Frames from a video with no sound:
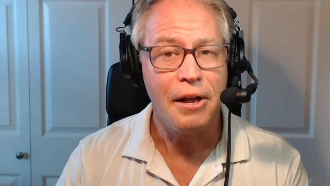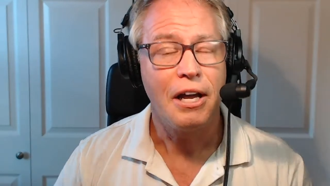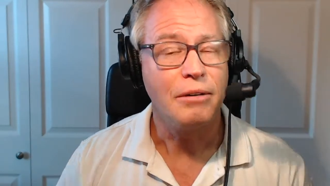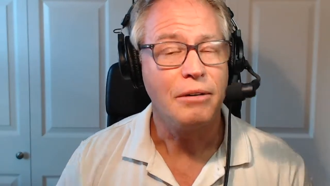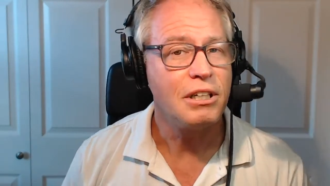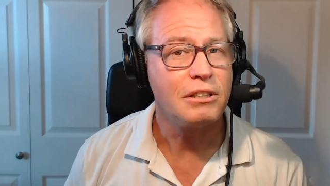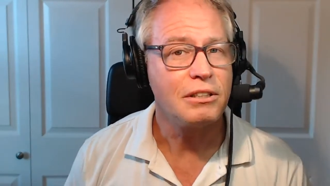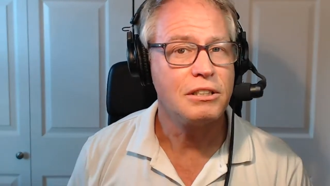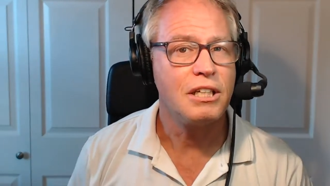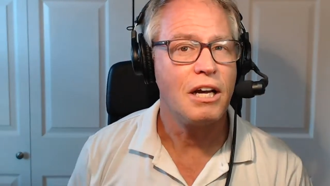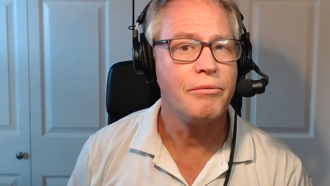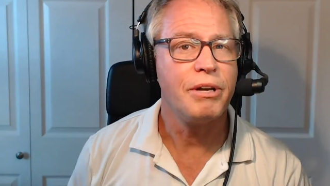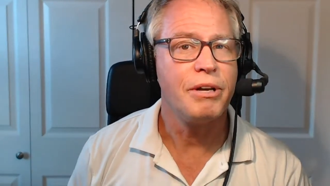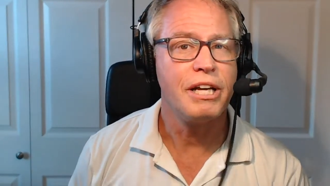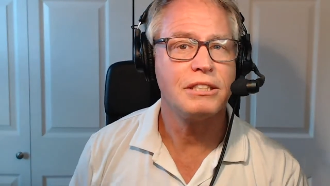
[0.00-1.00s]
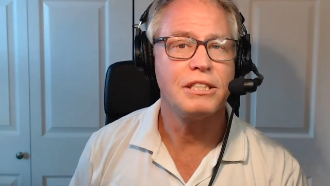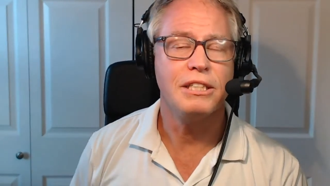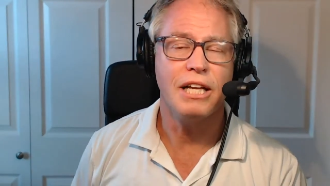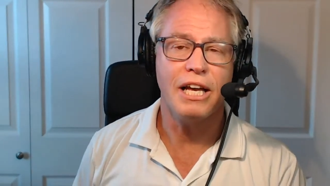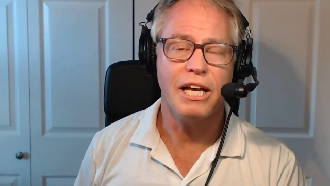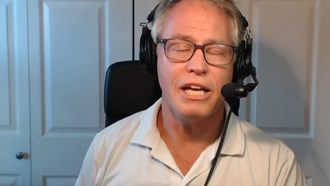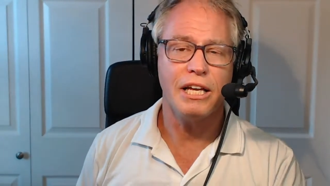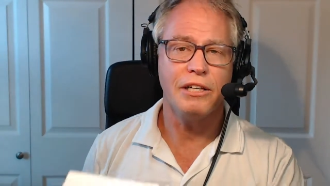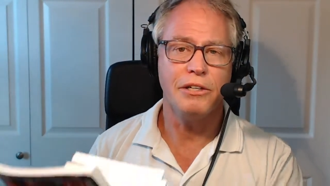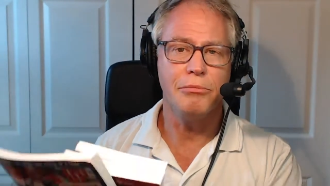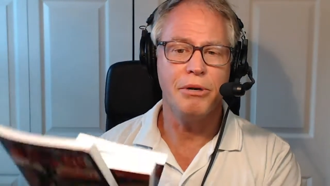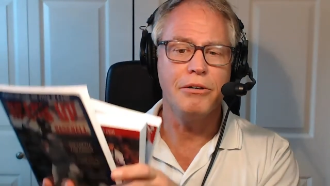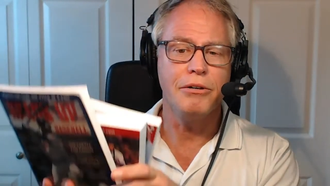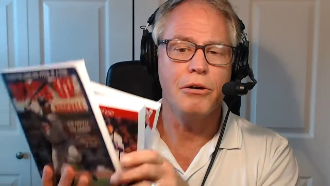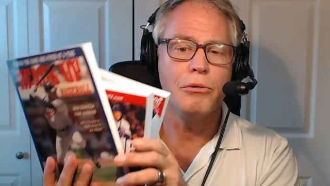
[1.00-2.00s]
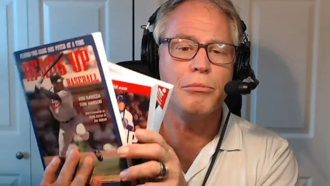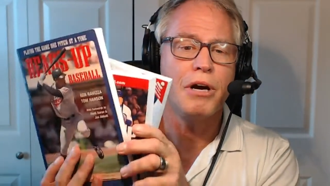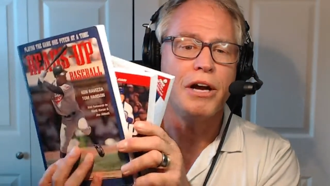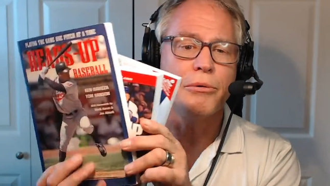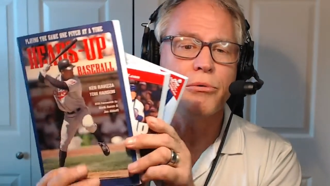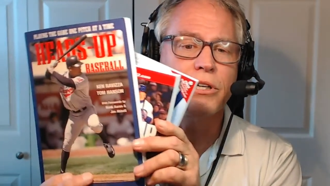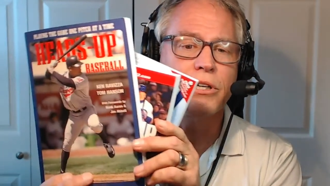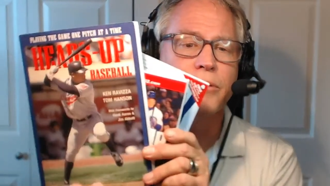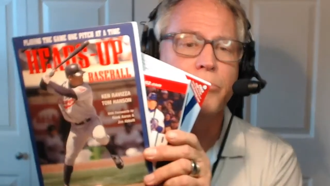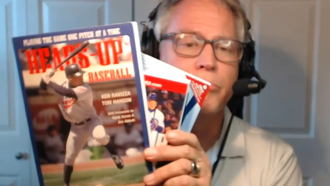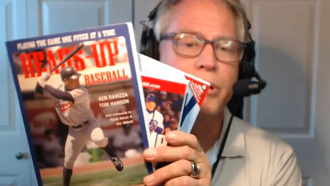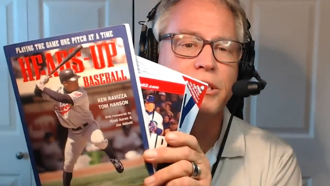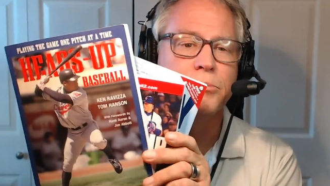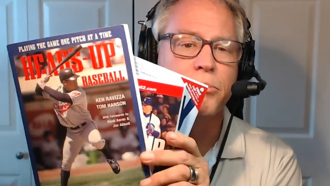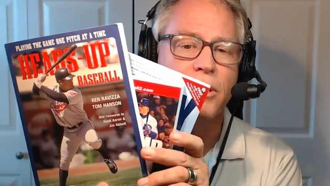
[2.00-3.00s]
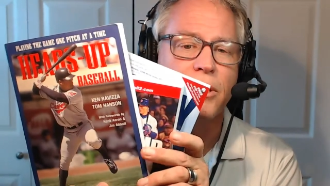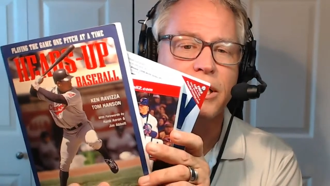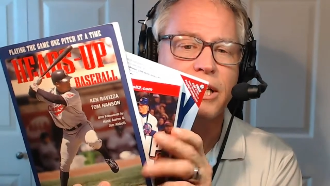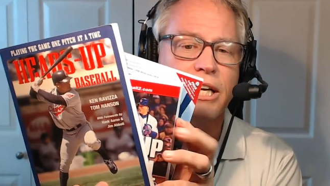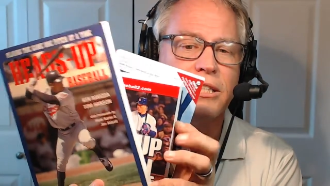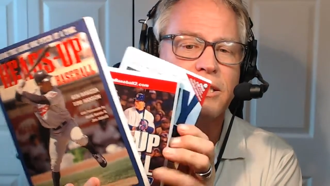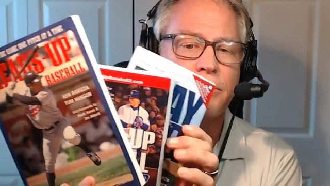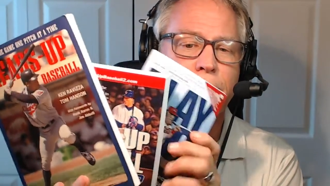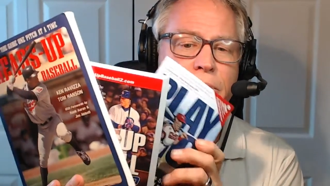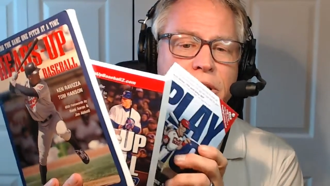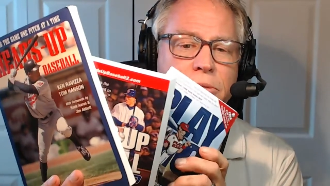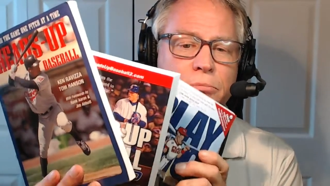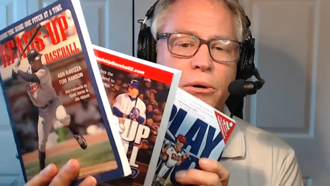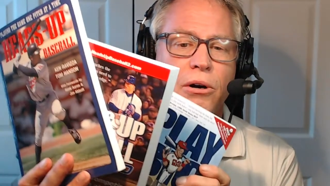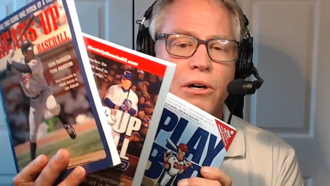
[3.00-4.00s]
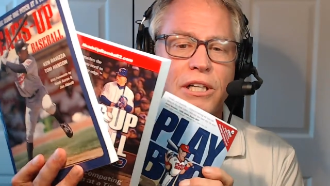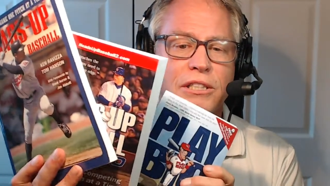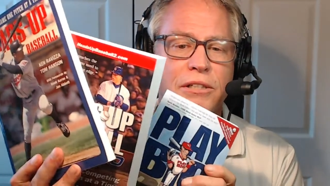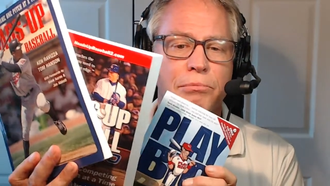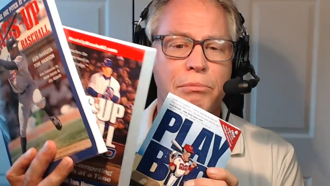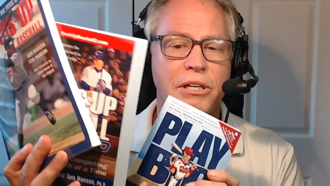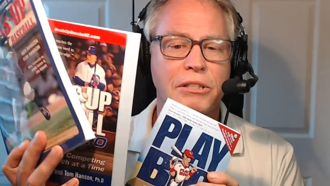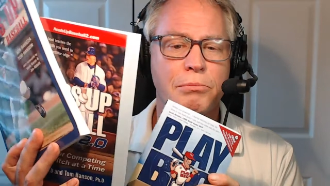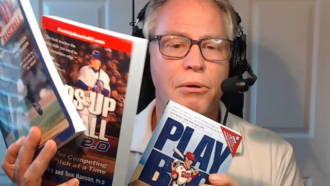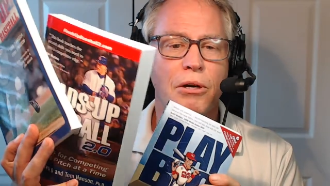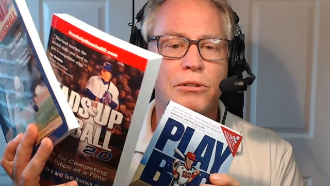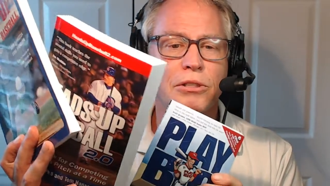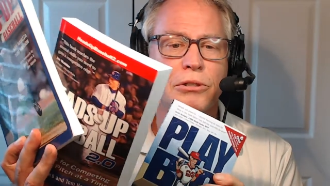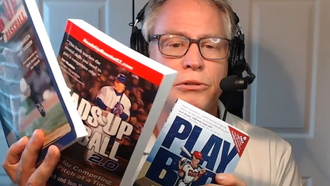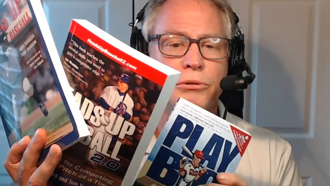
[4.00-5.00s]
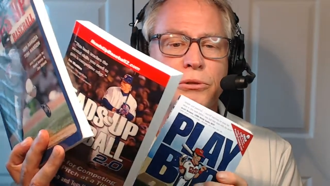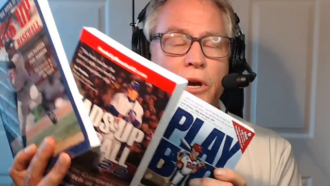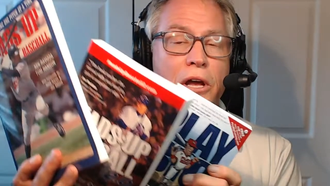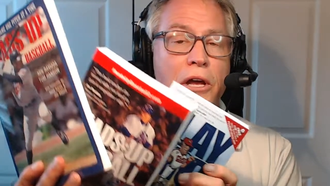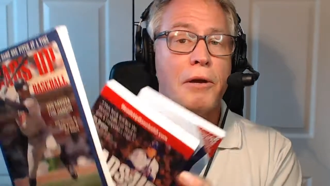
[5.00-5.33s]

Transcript: I'm Dr. Tom Hansen, and you may know my work in baseball, like heads up baseball two,